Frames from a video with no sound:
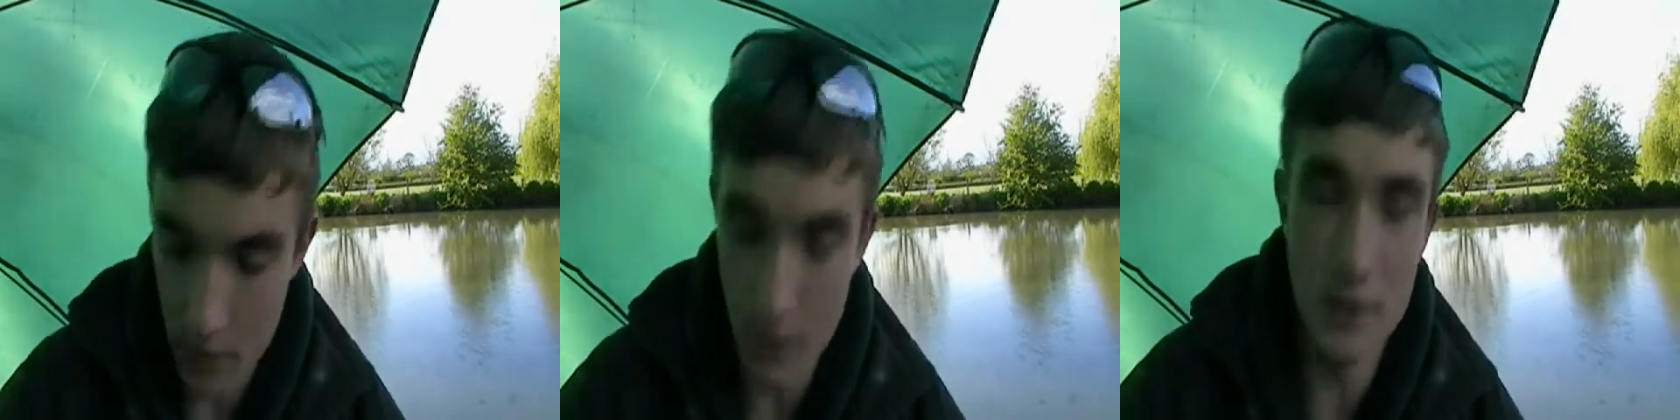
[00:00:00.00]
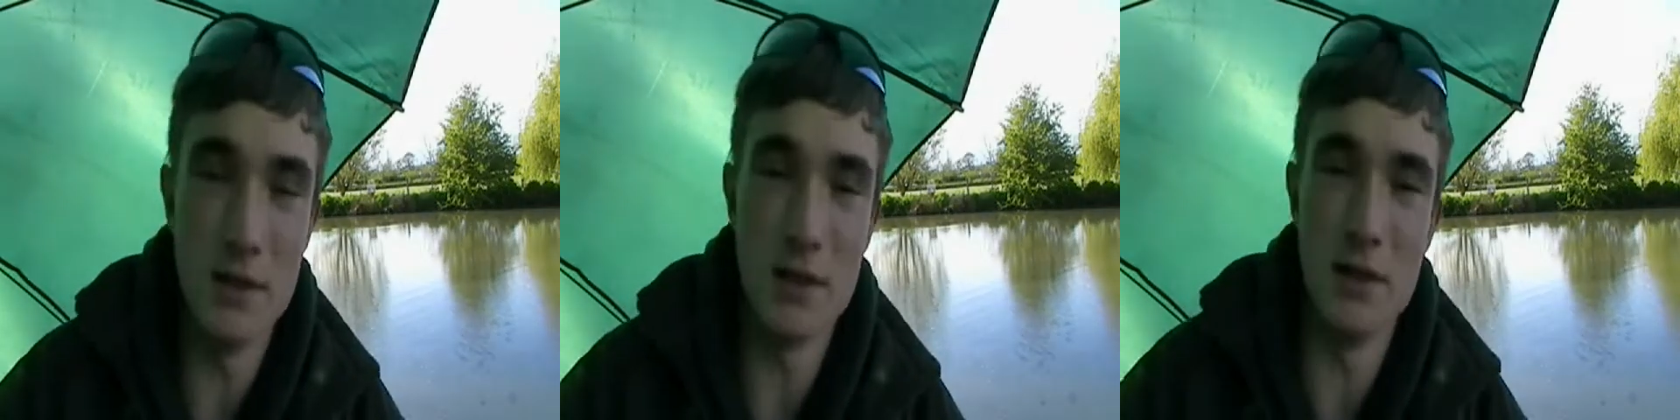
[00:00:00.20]

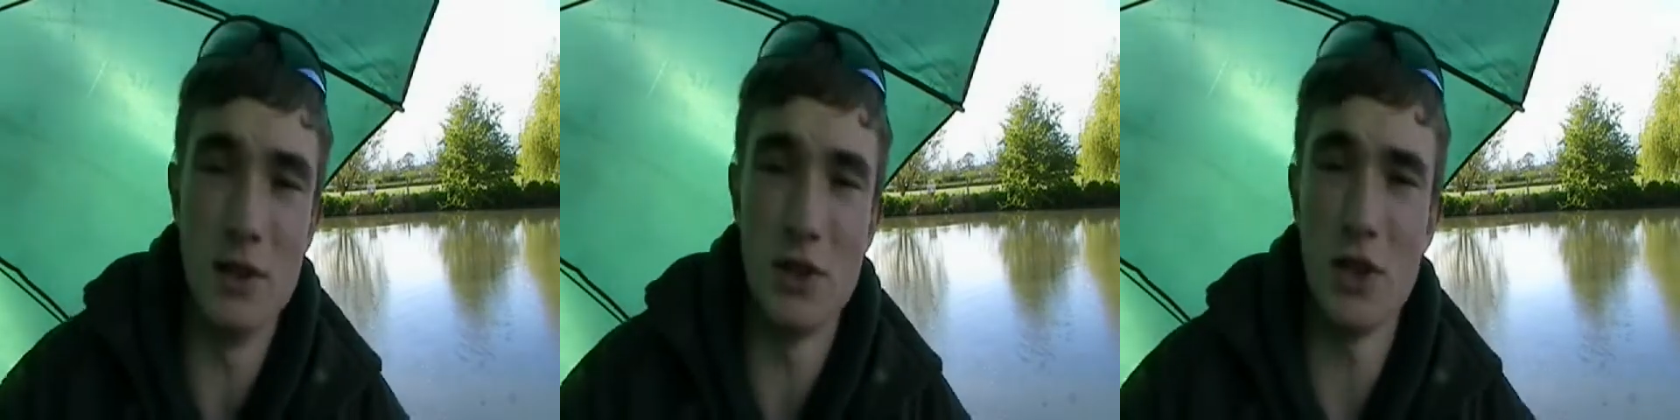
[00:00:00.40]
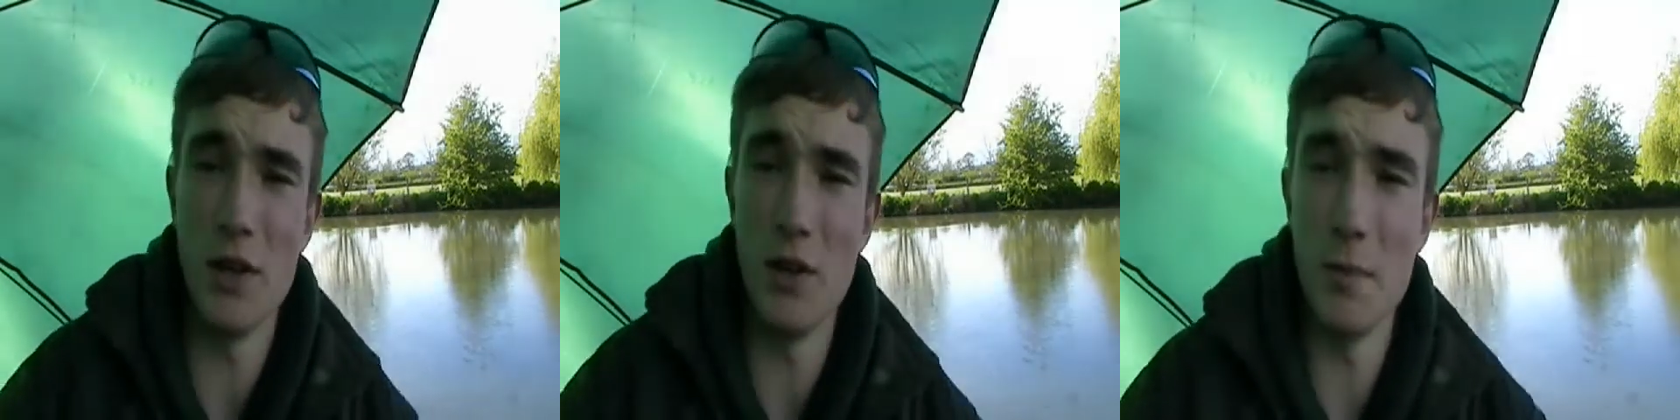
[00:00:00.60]
is I'm going to
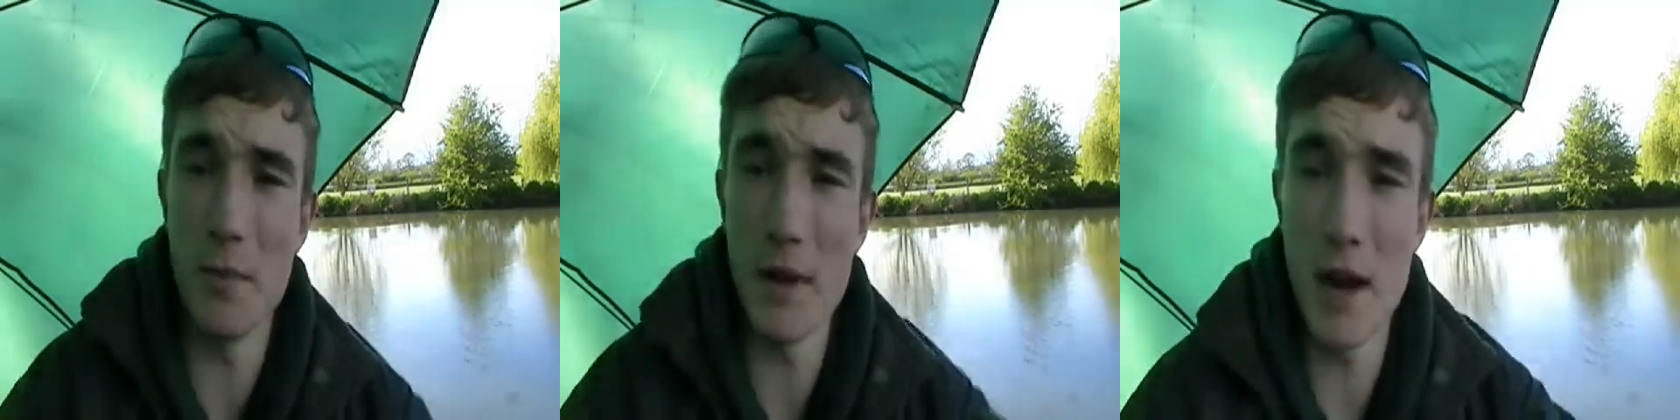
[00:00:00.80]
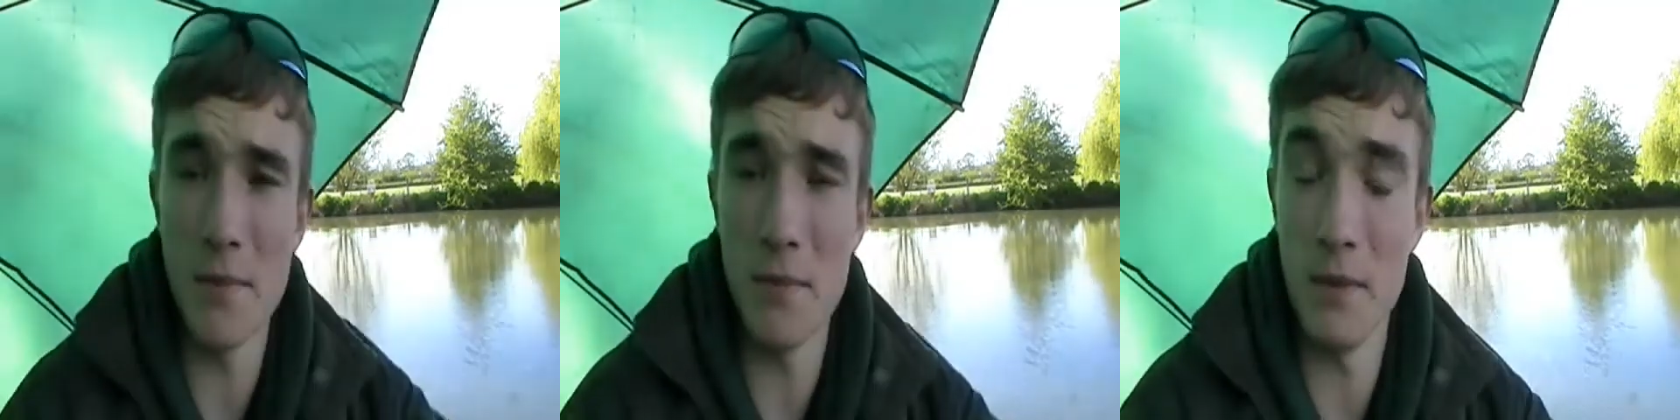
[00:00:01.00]
show you
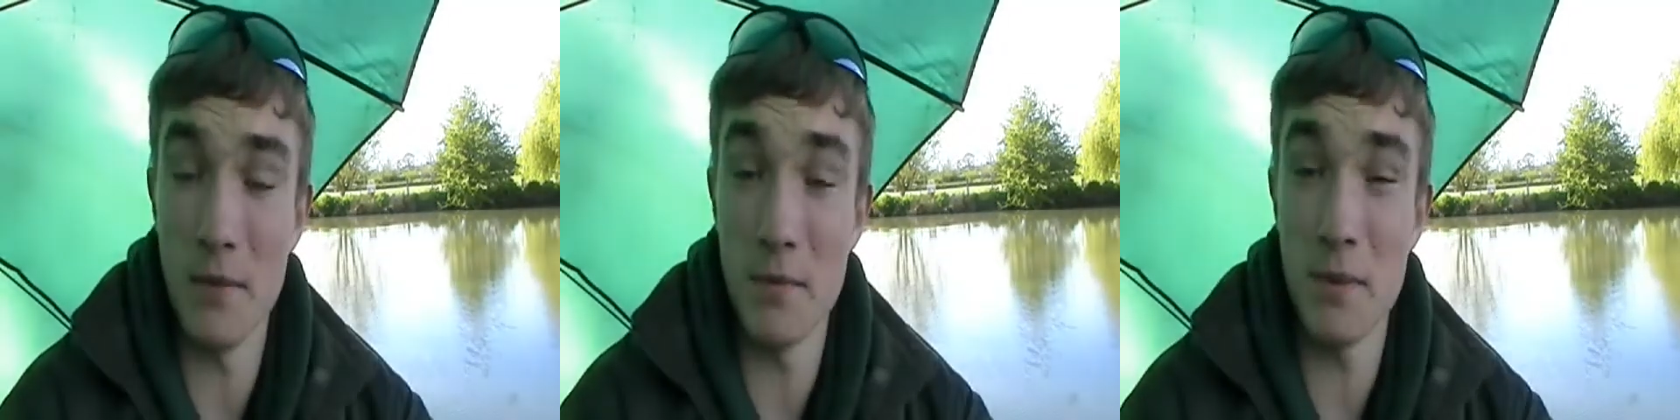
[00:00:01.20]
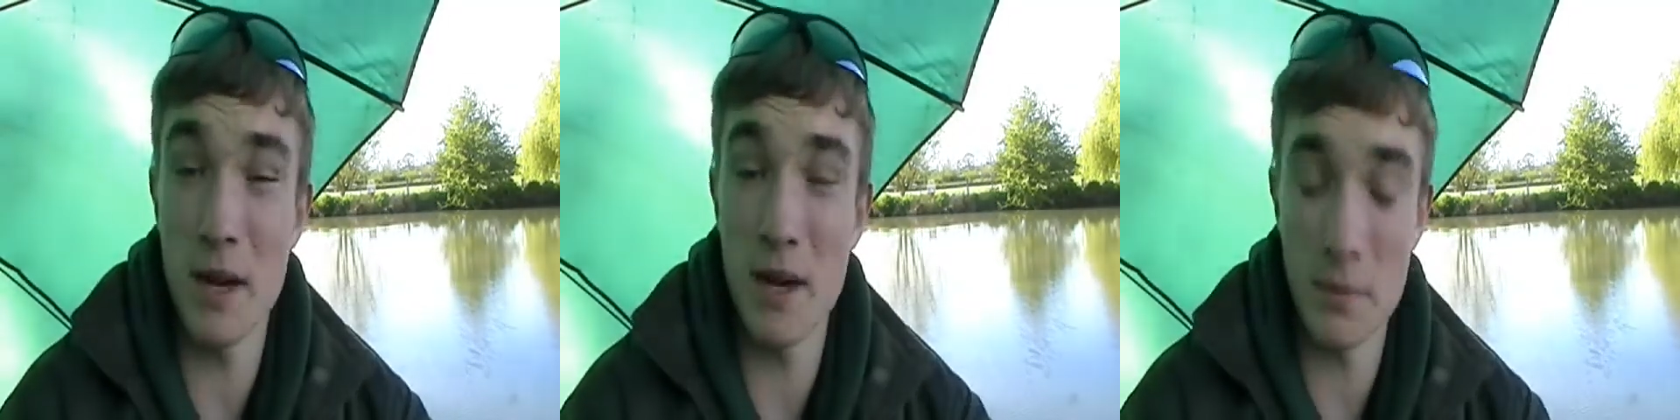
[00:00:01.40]
the
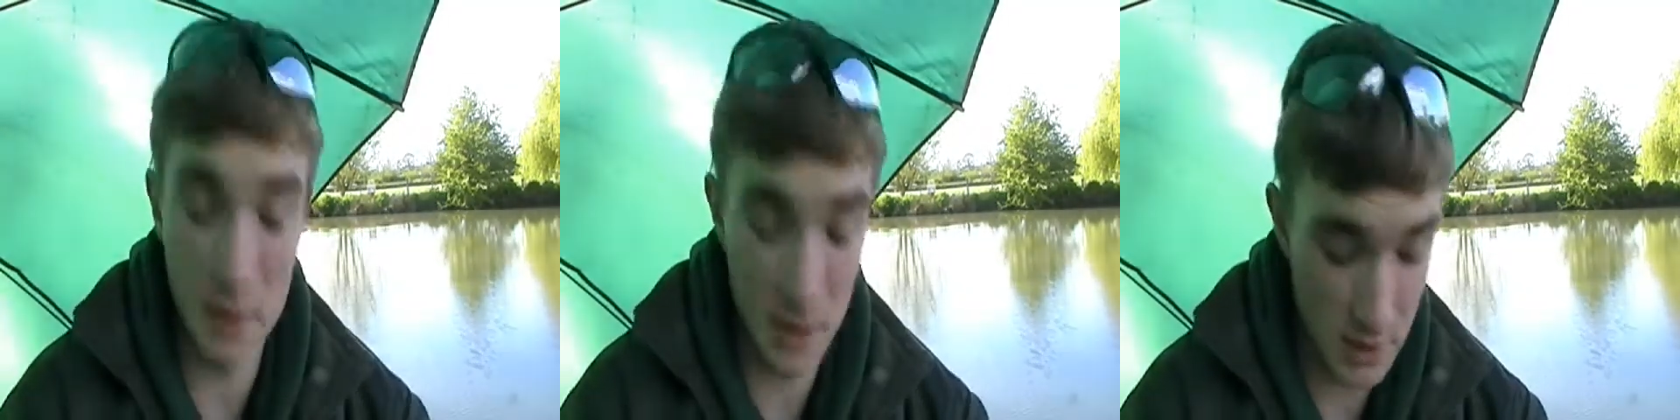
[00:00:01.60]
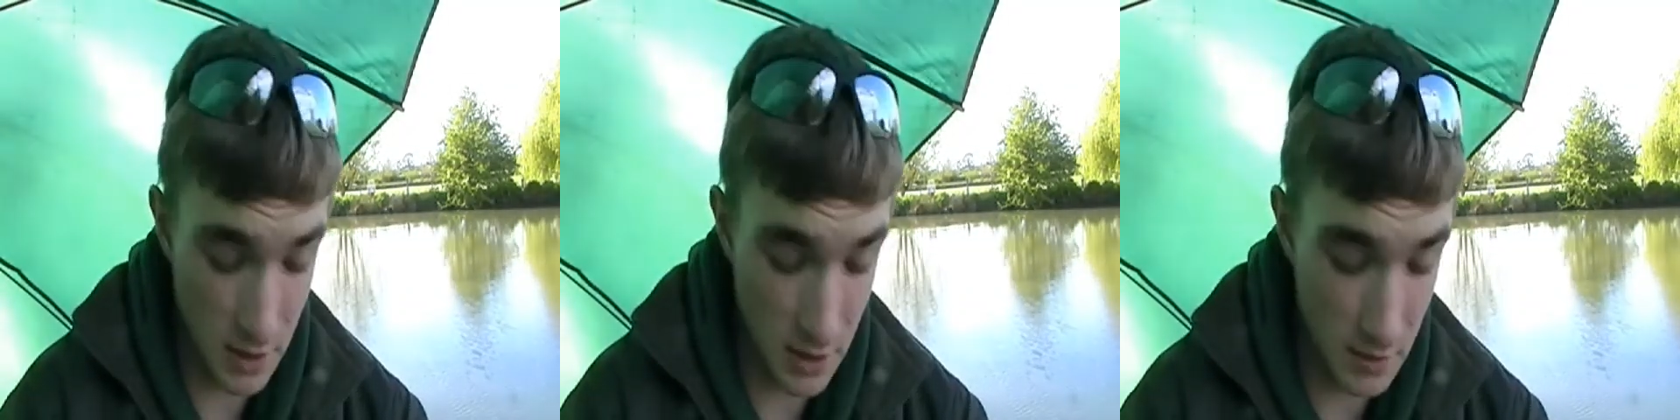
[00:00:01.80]
bag
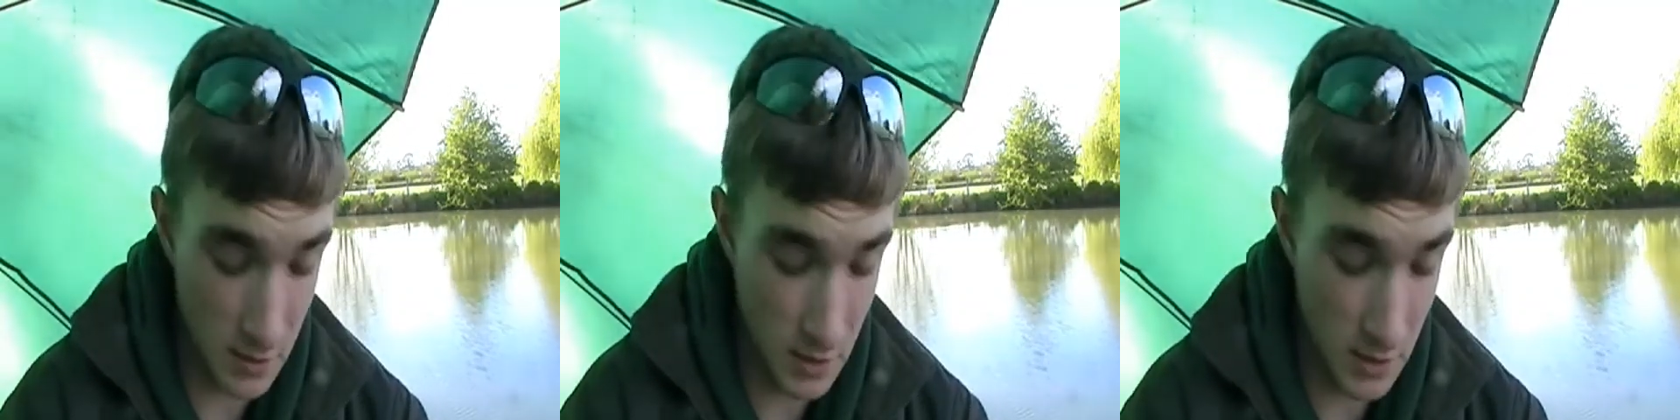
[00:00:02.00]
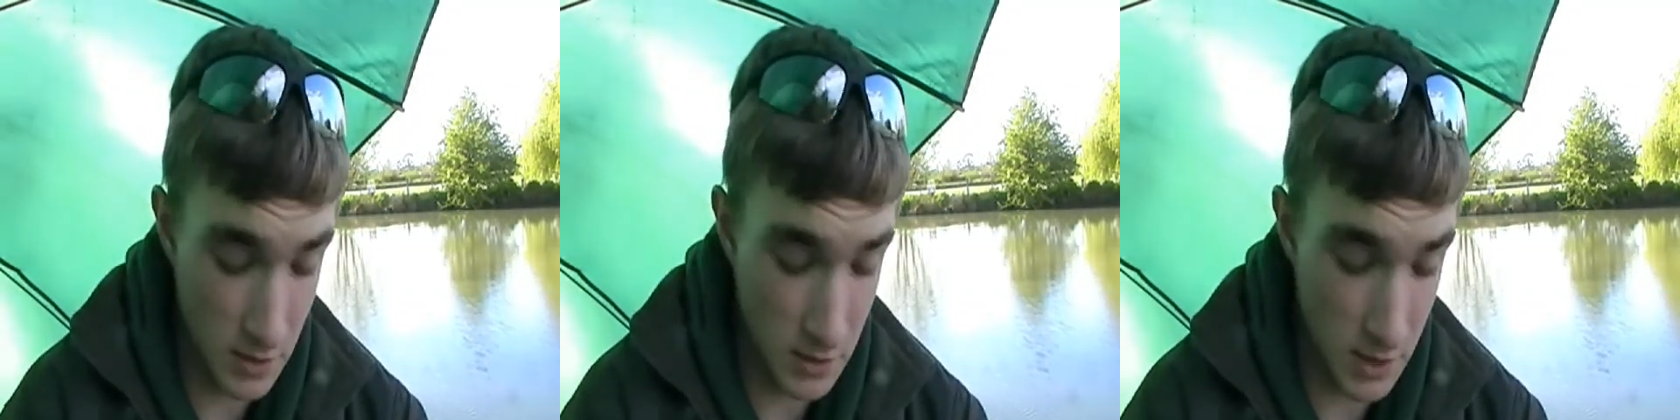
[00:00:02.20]
mix that I've
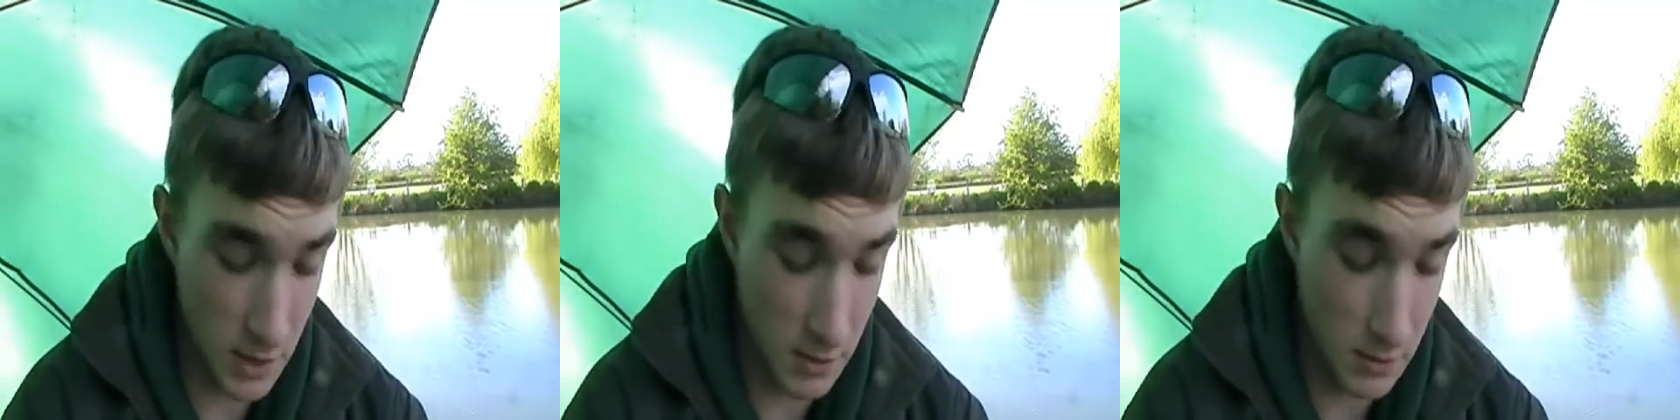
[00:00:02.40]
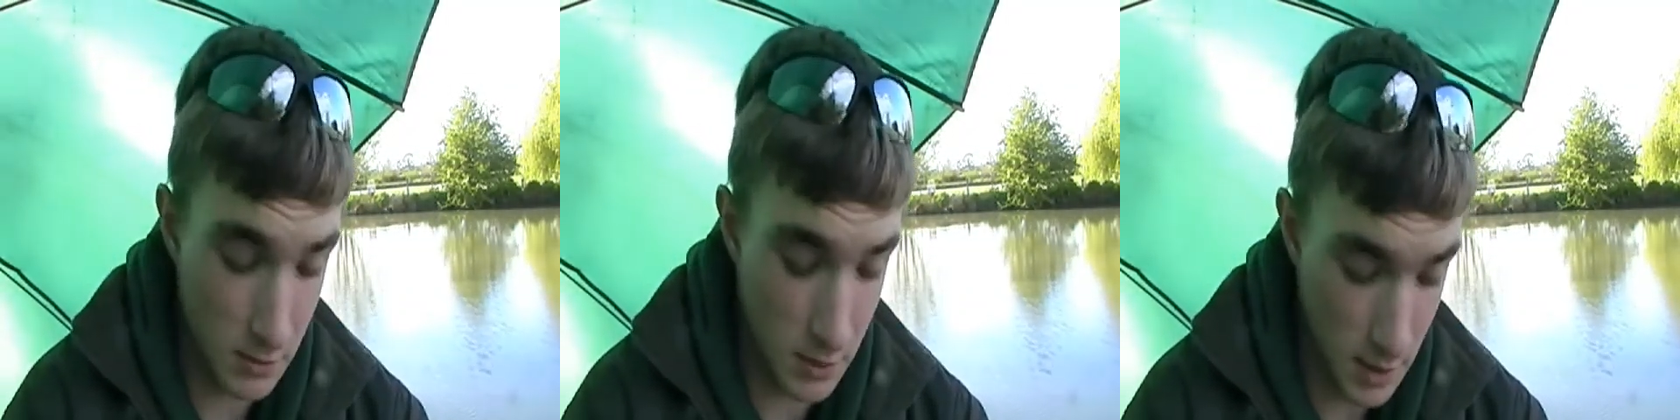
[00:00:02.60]
been using